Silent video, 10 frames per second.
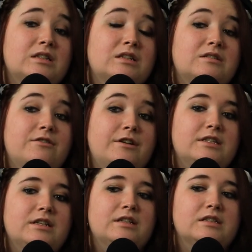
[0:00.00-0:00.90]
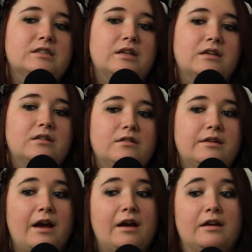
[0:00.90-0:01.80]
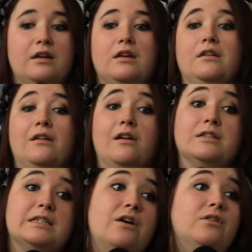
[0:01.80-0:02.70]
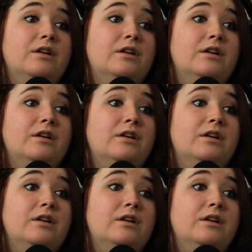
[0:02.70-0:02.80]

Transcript: it's crazy because, like, yeah, kicking us out,